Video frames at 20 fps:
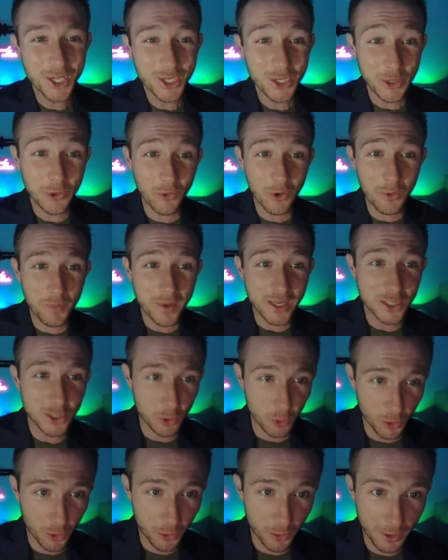You will be
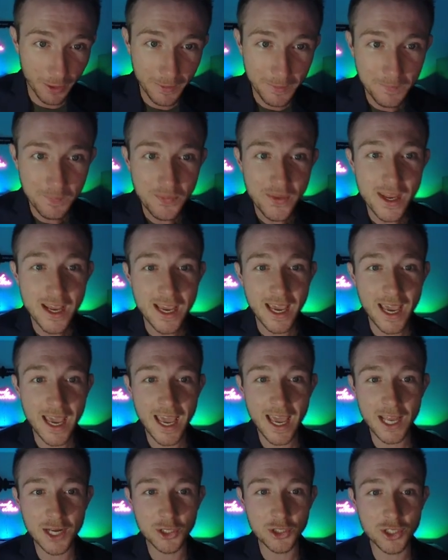screwed.
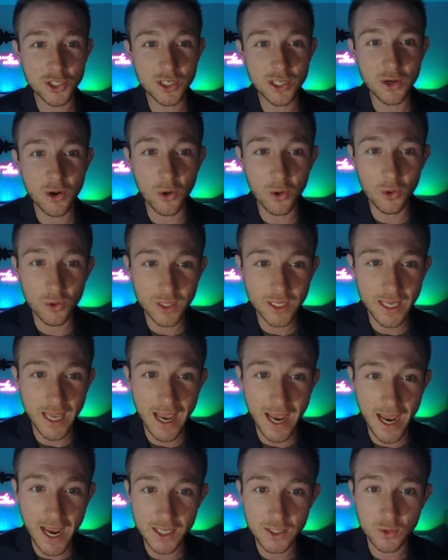And she only
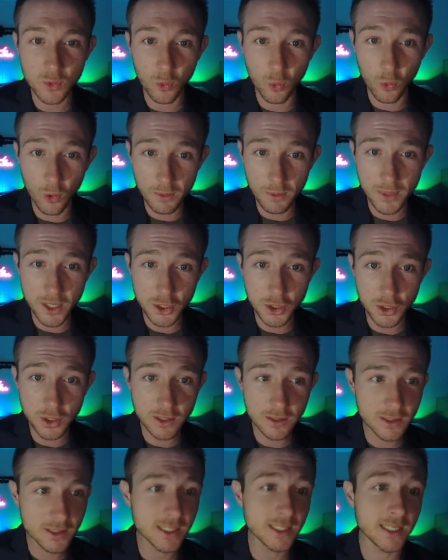has one
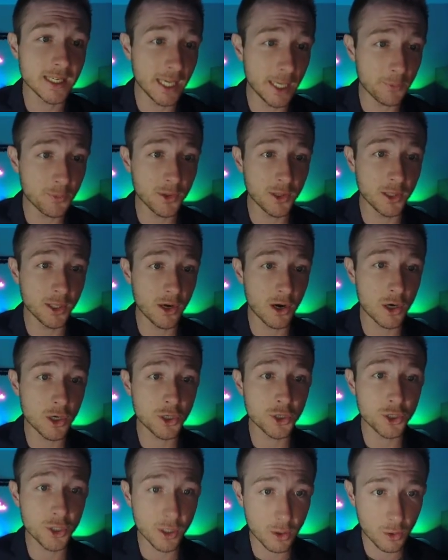mission: to keep the
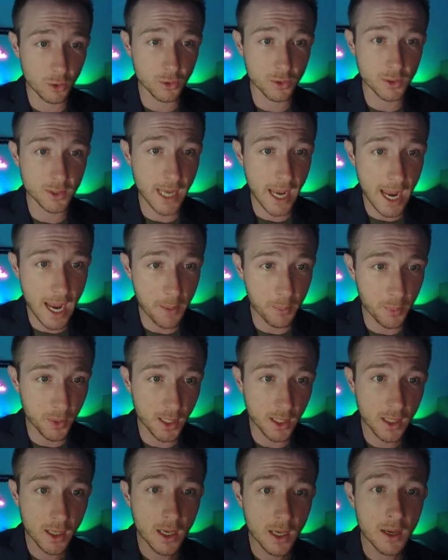Lennar shareholders
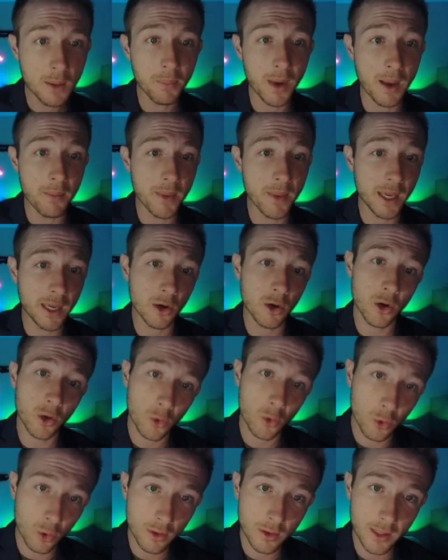happy by making her
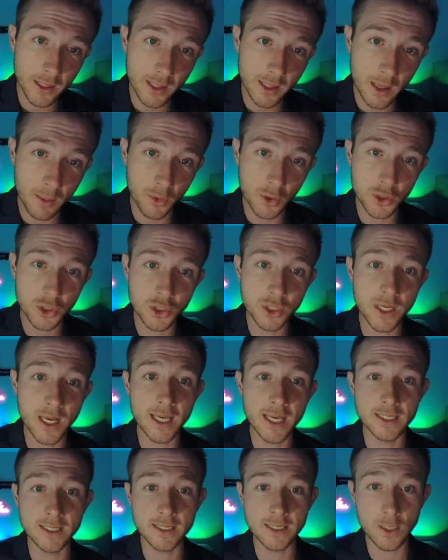quarterly numbers. She
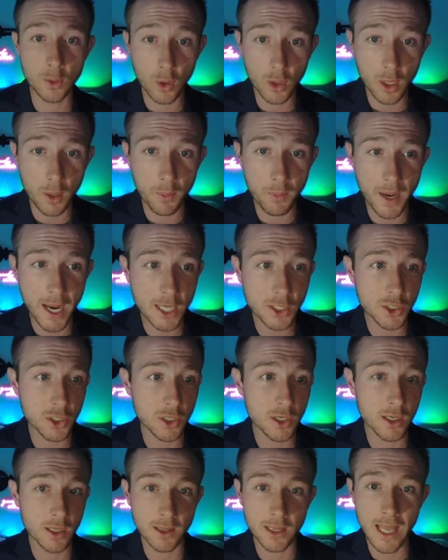has zero
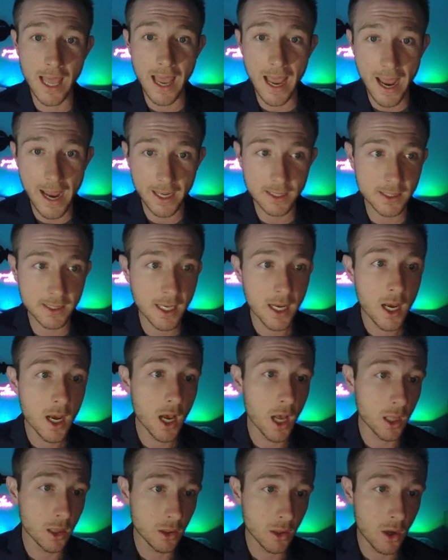compassion and lacks
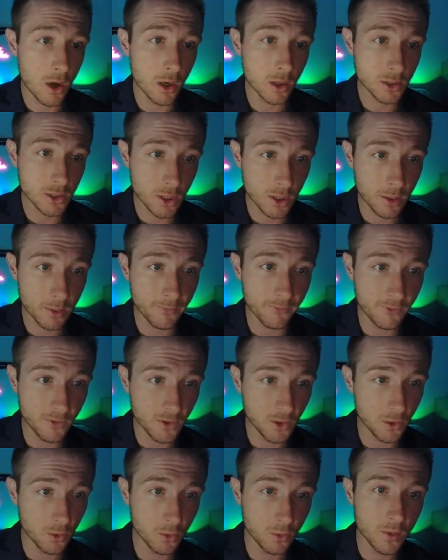a long-term
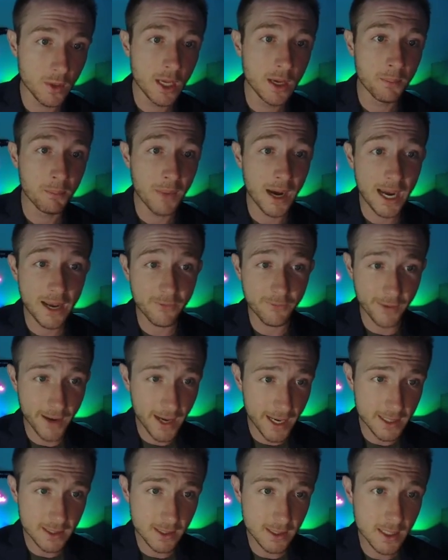view. My
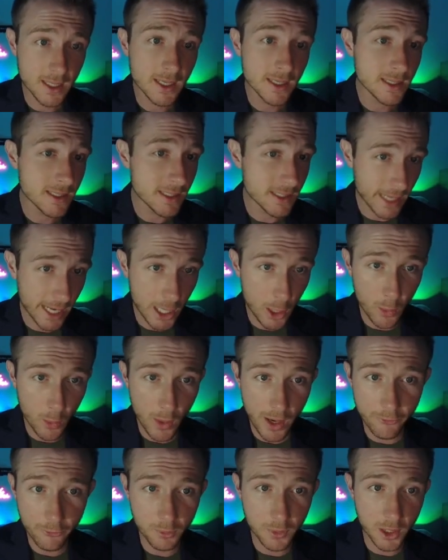advice: stay
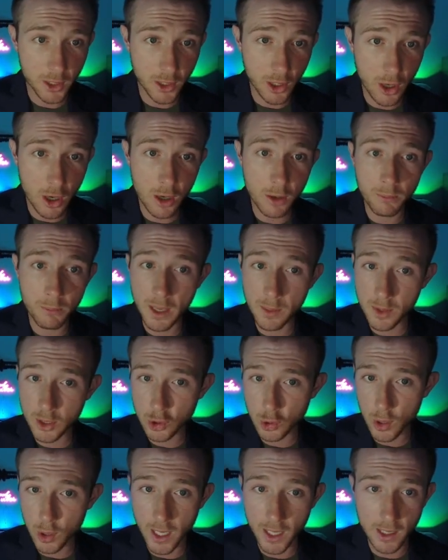away from Lennar, maybe
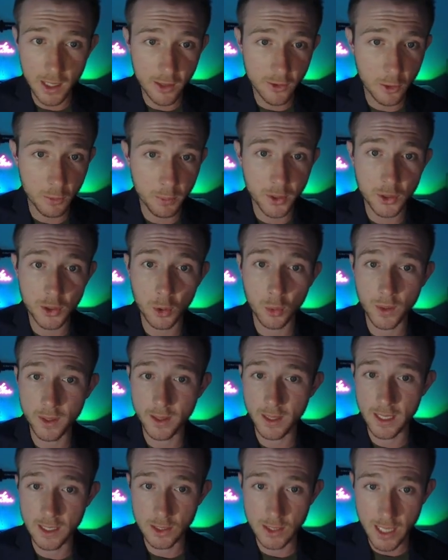try another builder
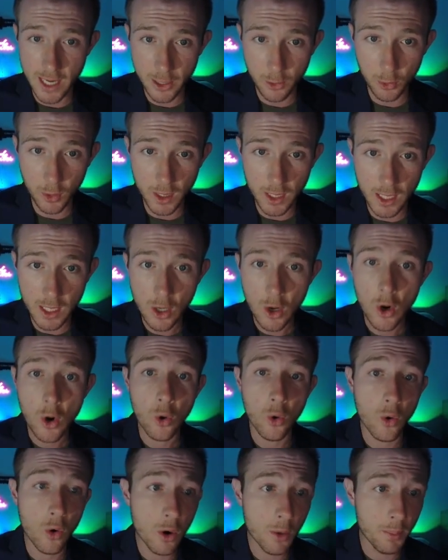with integrity,
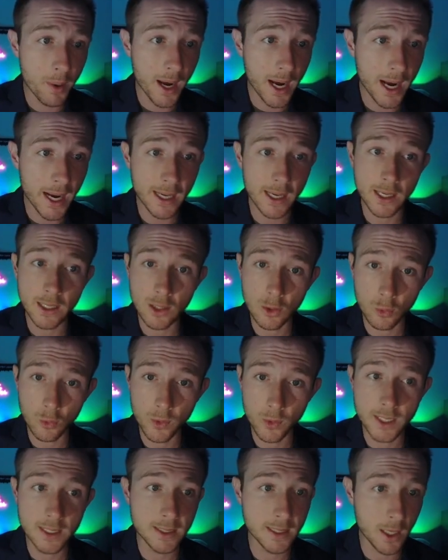or buy in the
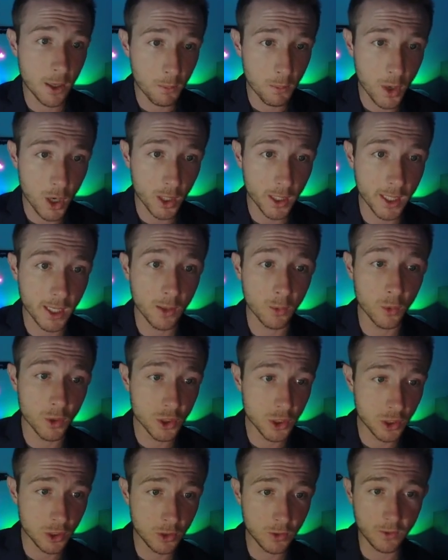resale market.
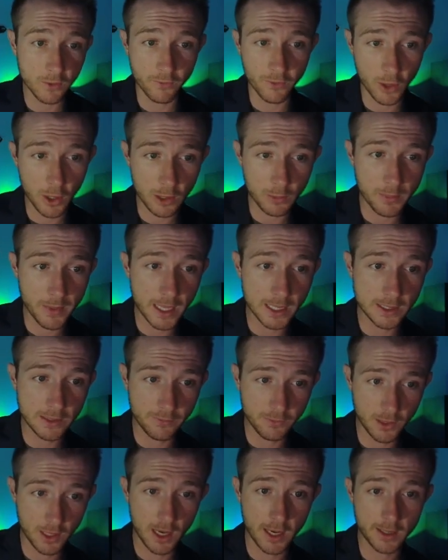Wishing you the very best
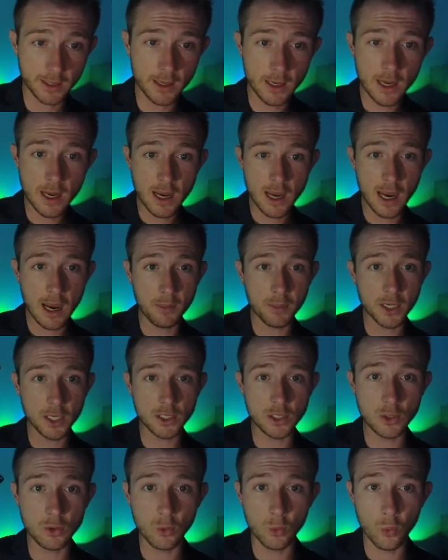of luck. I'm going to
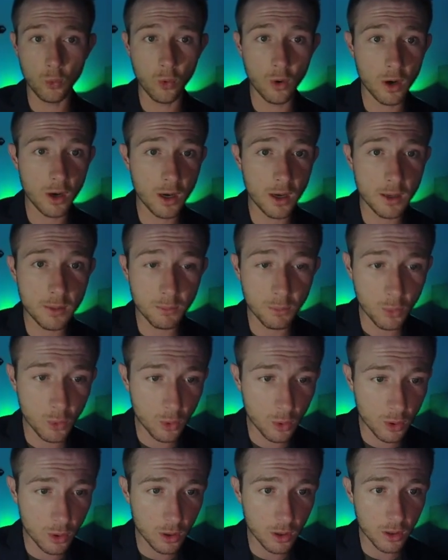do one
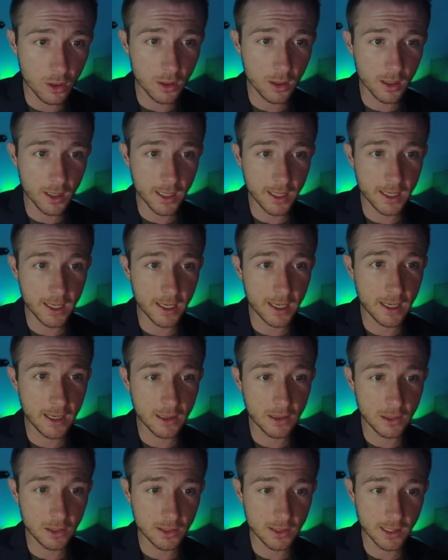more.
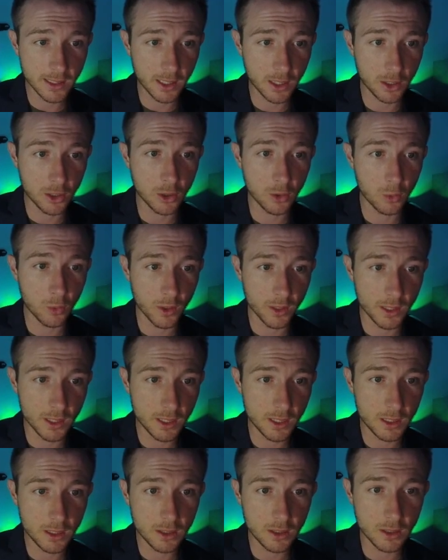Looks like a good one
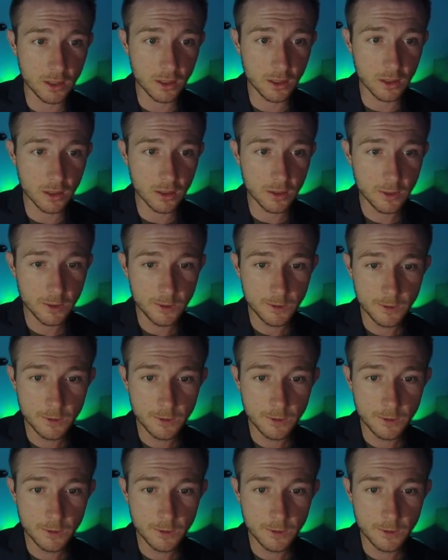here.